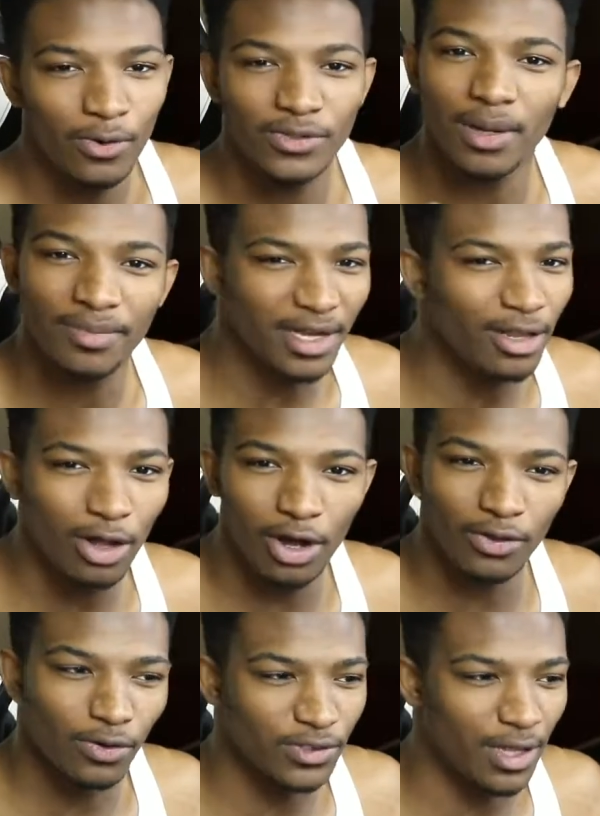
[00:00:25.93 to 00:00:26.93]
something
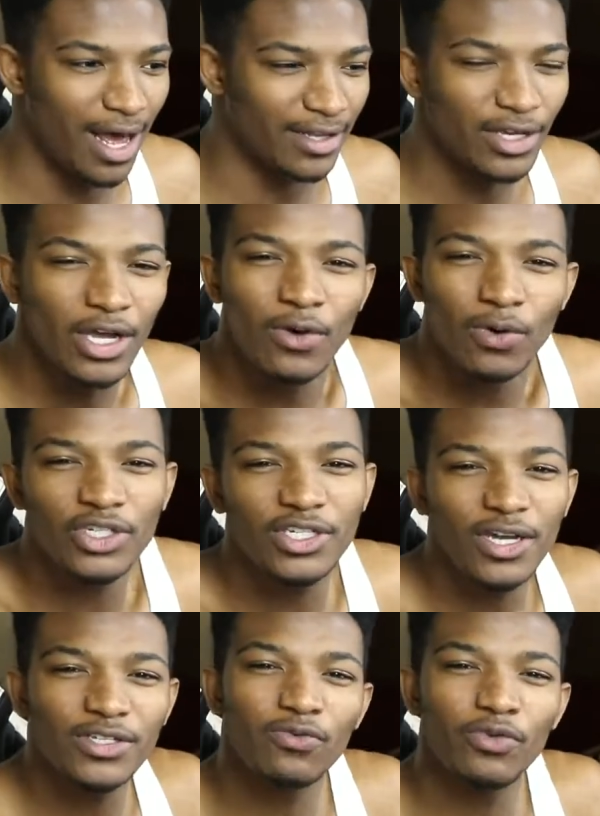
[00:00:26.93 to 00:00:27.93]
along those lines, which
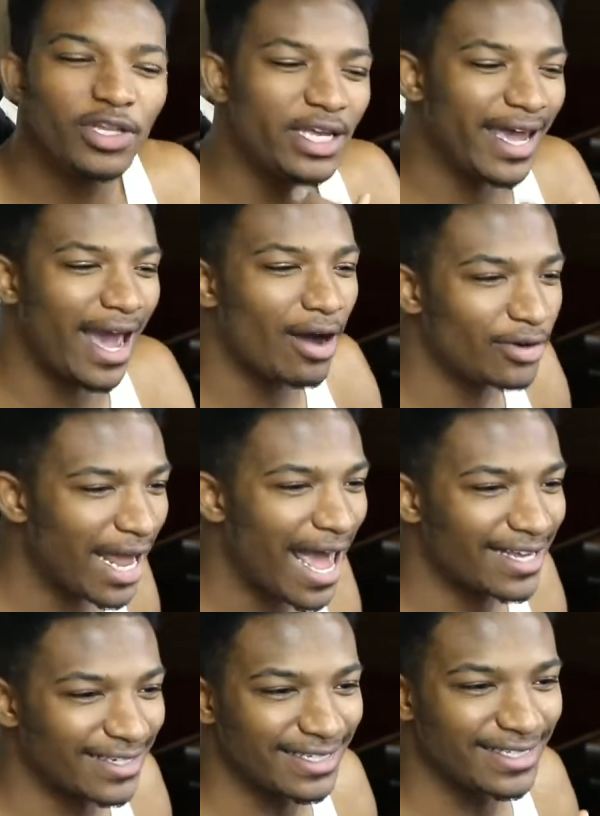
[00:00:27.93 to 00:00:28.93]
doesn't really count
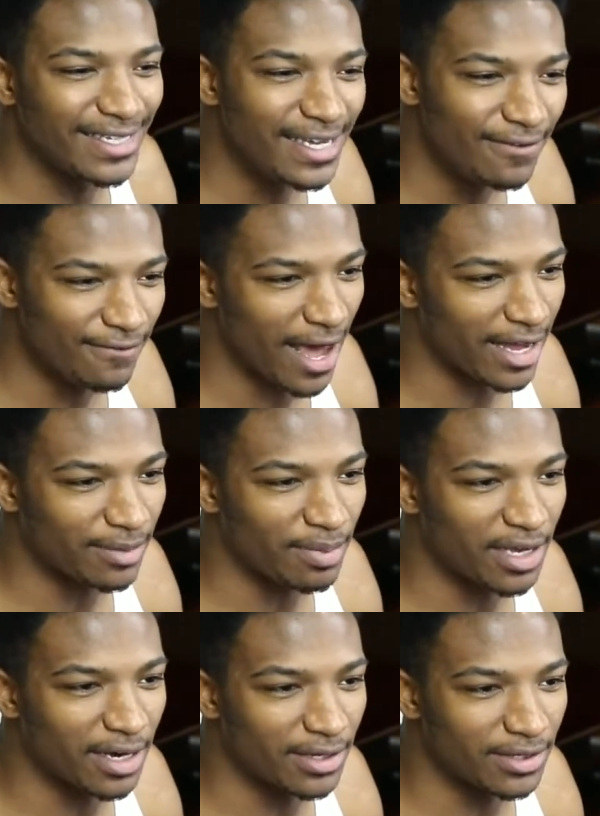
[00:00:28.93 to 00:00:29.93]
as a defect,
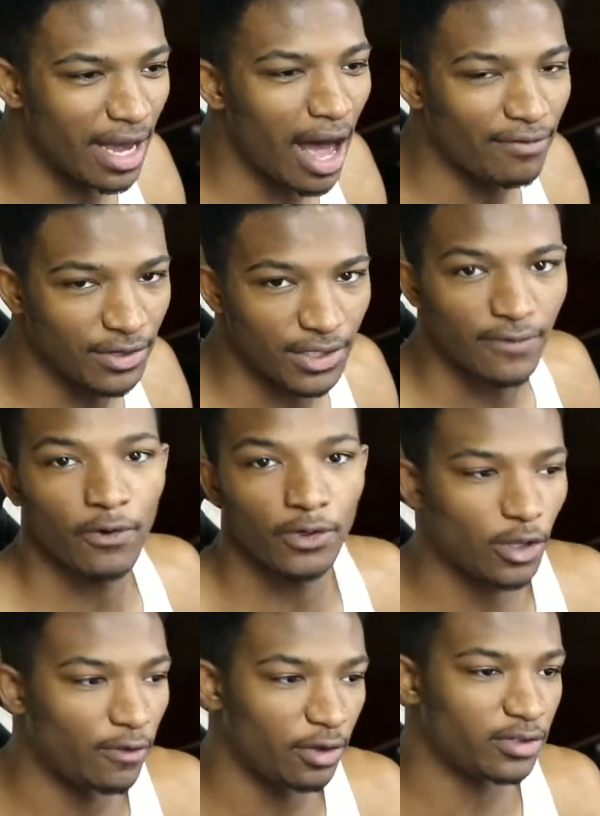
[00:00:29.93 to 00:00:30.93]
because obviously
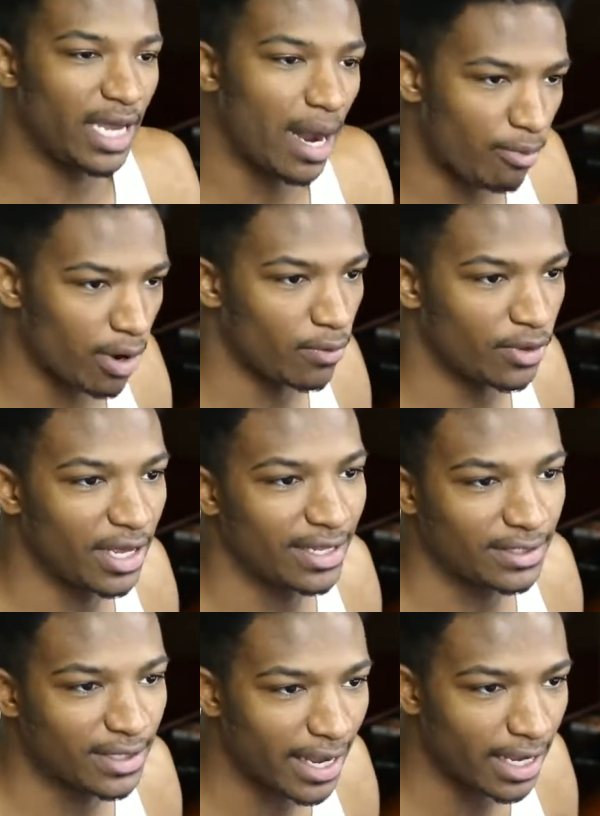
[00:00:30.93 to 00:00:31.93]
first off they're tampering with it, and
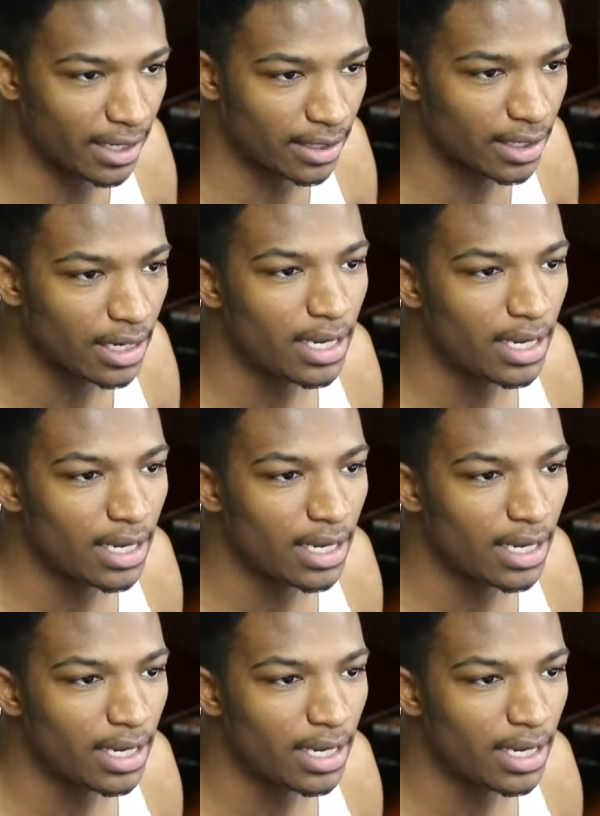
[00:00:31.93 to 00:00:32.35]
second,